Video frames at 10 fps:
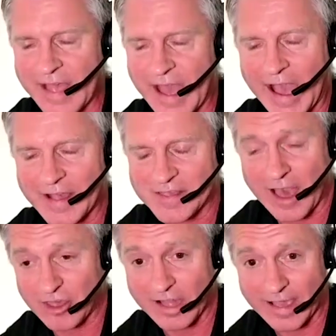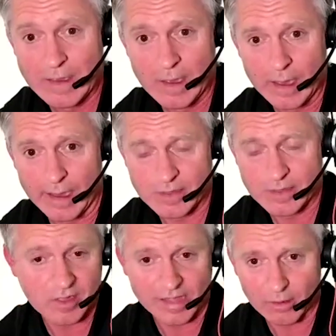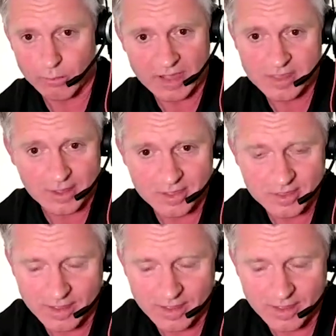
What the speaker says: And it's actually, it's a little disconcerting